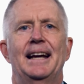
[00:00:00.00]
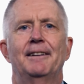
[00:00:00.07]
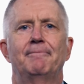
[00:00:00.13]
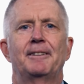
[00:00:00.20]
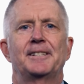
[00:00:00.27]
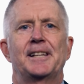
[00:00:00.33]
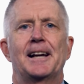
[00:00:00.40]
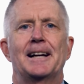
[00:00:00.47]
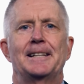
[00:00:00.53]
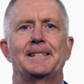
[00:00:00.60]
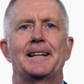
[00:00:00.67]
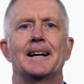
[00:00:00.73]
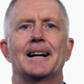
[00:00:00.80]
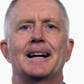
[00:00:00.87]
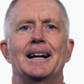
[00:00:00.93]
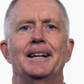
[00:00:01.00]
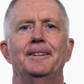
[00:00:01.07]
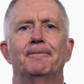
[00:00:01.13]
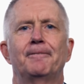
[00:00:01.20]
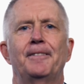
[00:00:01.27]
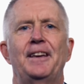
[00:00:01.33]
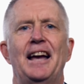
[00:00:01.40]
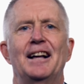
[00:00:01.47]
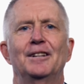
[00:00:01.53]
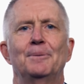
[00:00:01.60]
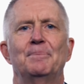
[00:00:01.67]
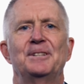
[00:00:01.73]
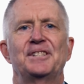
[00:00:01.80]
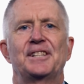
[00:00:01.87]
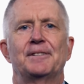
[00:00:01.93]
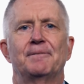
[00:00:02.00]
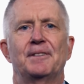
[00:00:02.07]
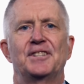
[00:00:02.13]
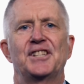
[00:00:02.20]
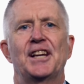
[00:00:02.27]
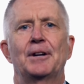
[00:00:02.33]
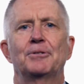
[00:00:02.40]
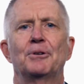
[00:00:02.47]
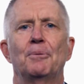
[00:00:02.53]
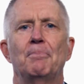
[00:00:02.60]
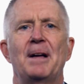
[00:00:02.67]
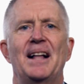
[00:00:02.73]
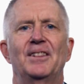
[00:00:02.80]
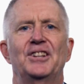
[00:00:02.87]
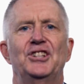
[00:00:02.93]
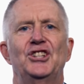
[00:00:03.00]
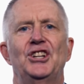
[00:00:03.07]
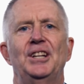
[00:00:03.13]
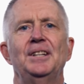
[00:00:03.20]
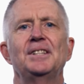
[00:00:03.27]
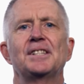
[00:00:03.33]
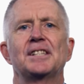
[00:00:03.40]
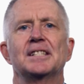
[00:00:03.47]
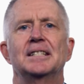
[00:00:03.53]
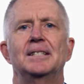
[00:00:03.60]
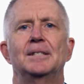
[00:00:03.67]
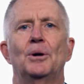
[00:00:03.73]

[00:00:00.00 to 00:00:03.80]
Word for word: FSI's Guide for the Elements of the Sectoral Balance Sheets,